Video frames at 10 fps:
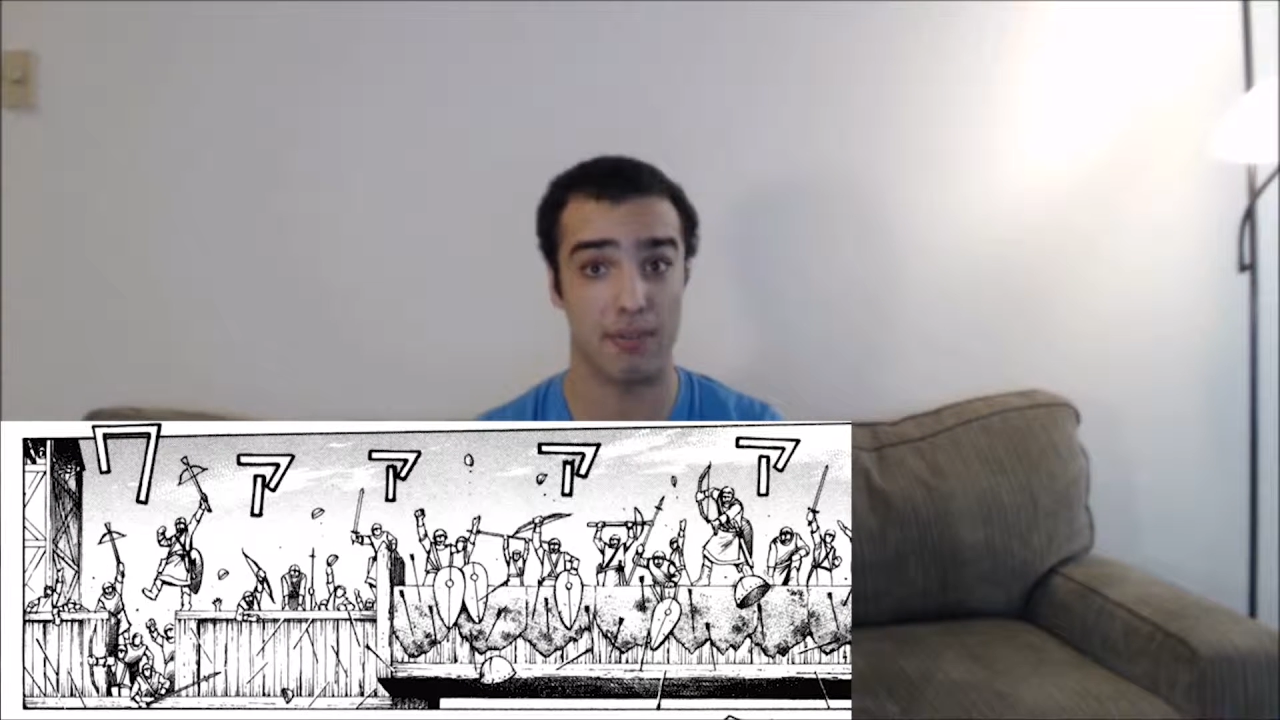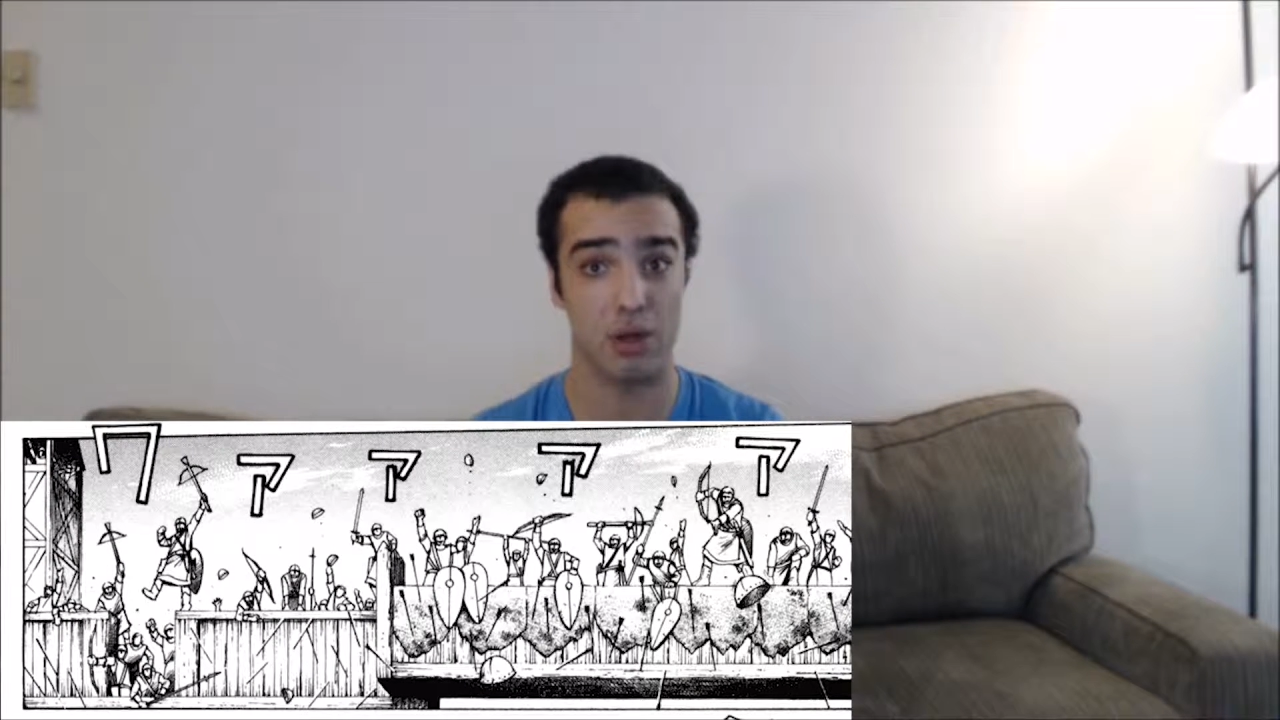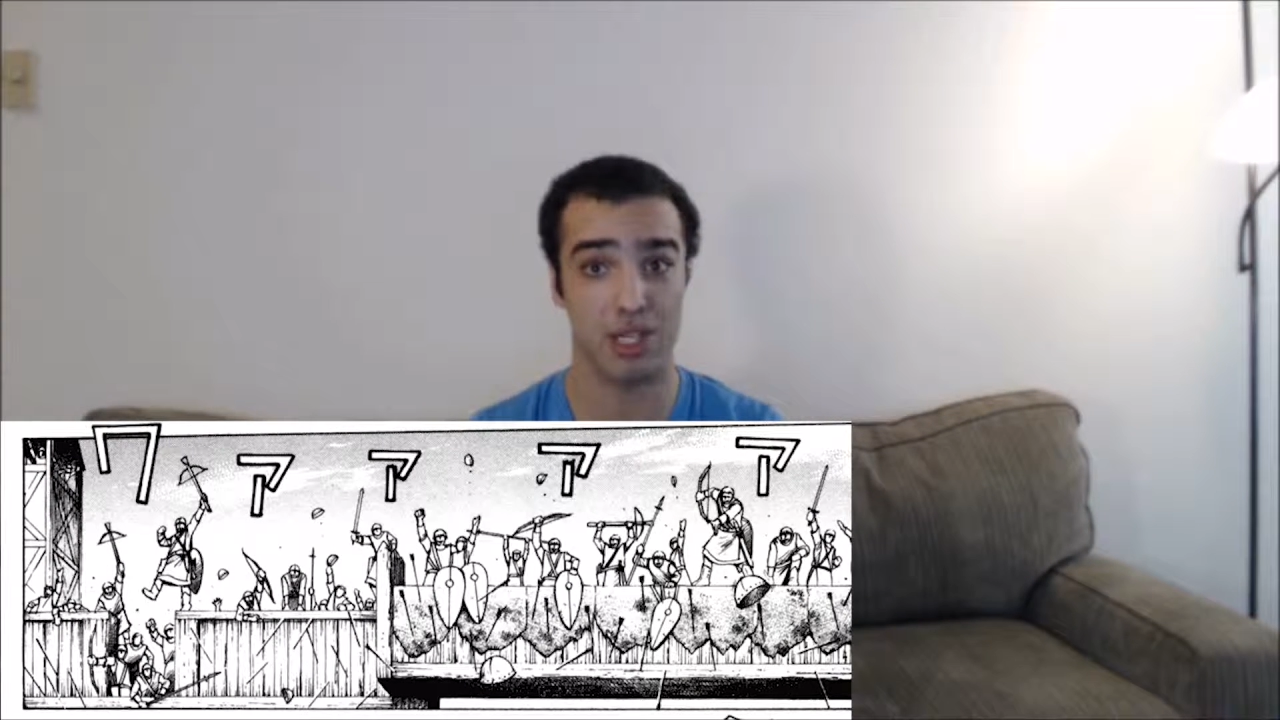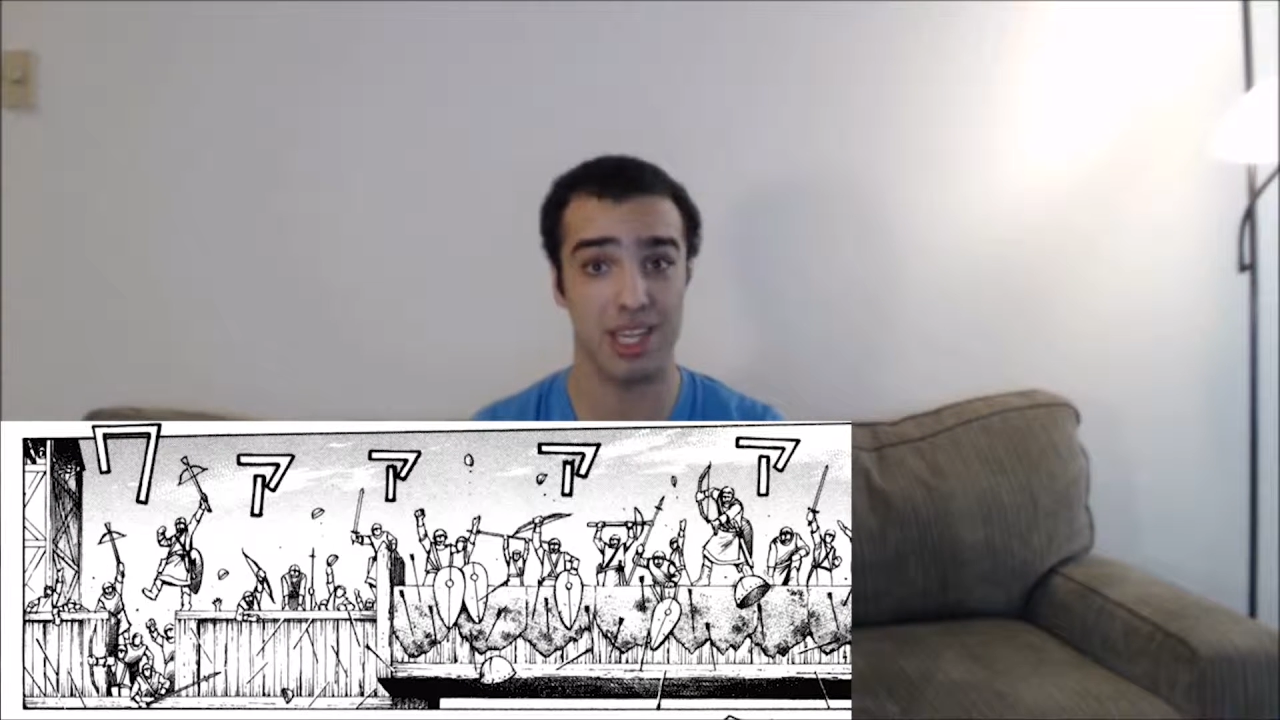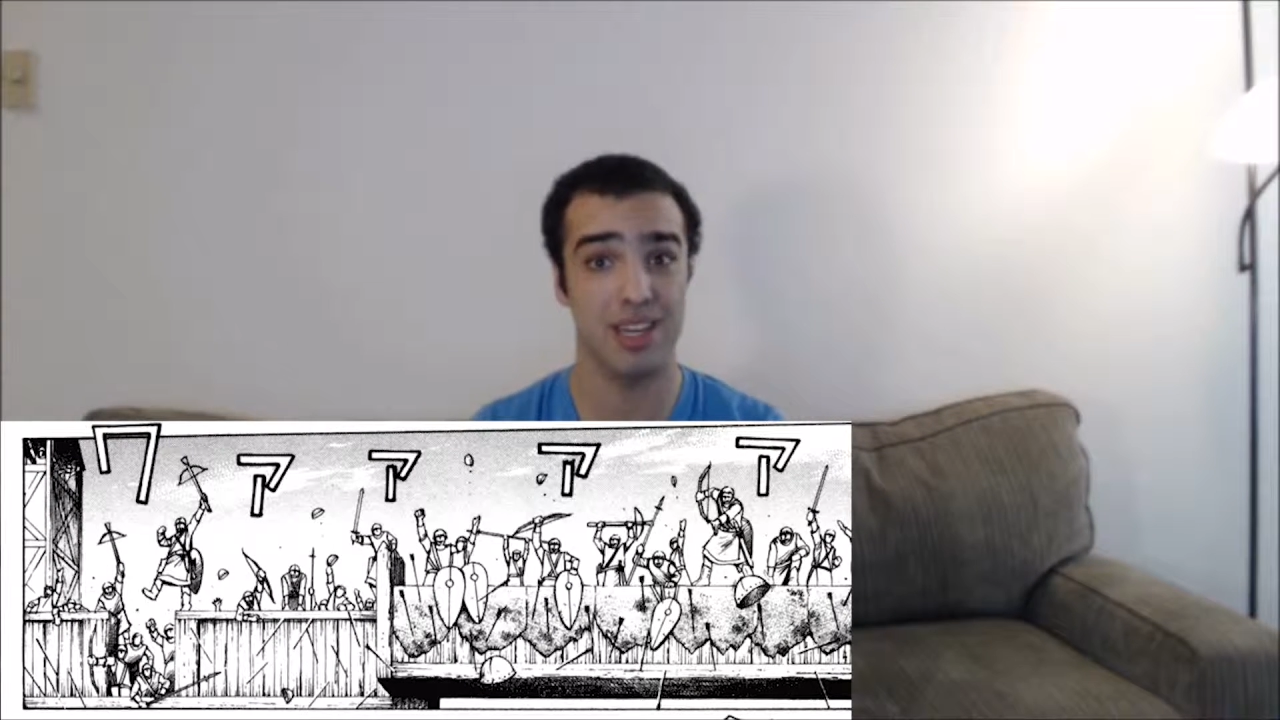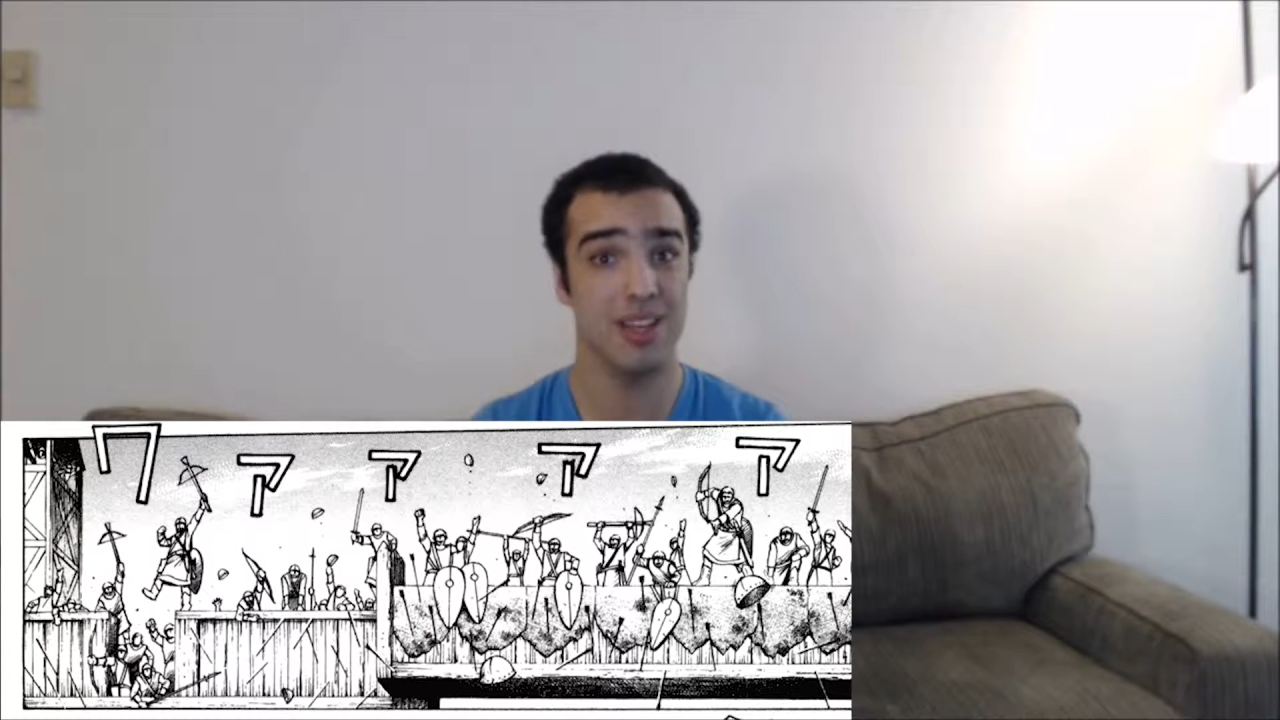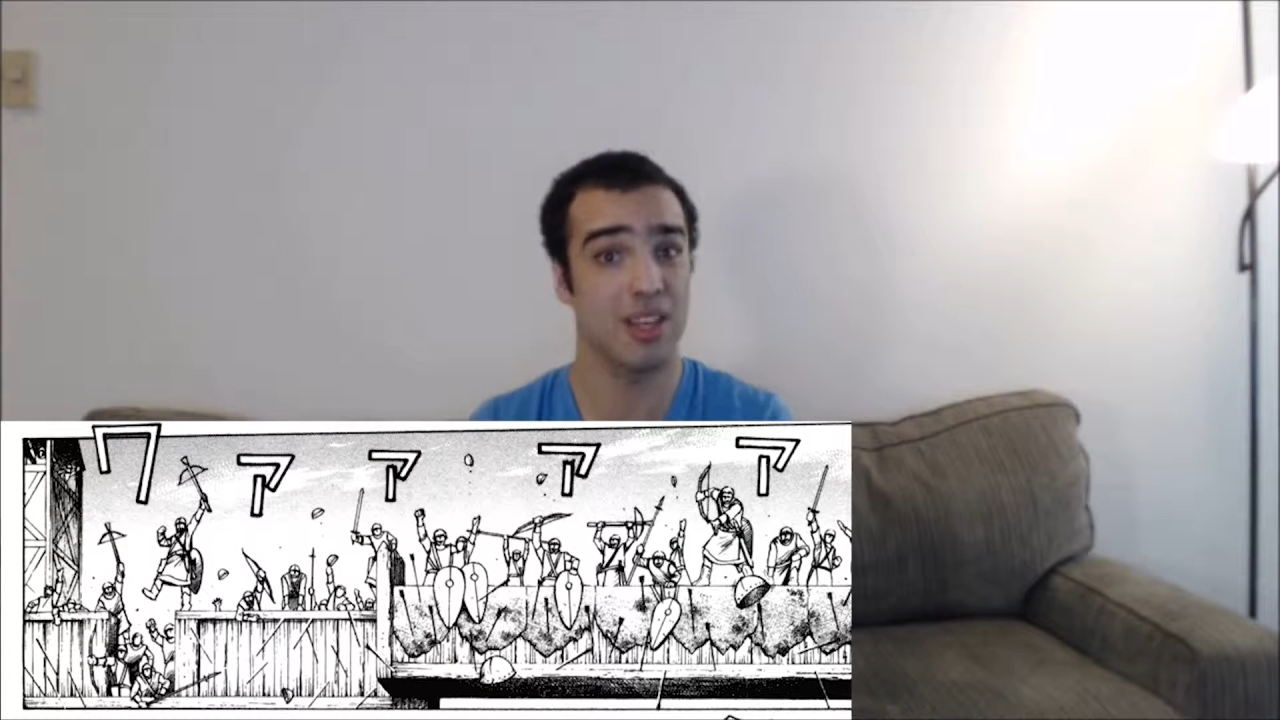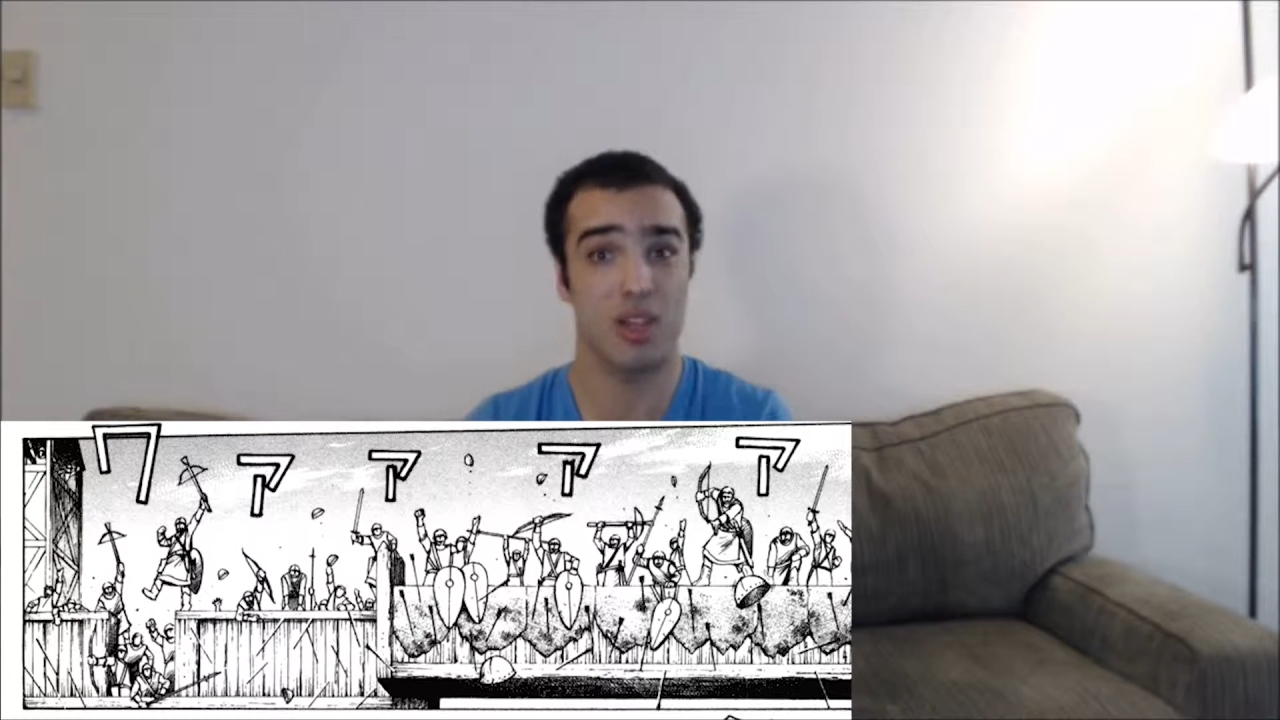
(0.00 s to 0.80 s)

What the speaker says: emotion,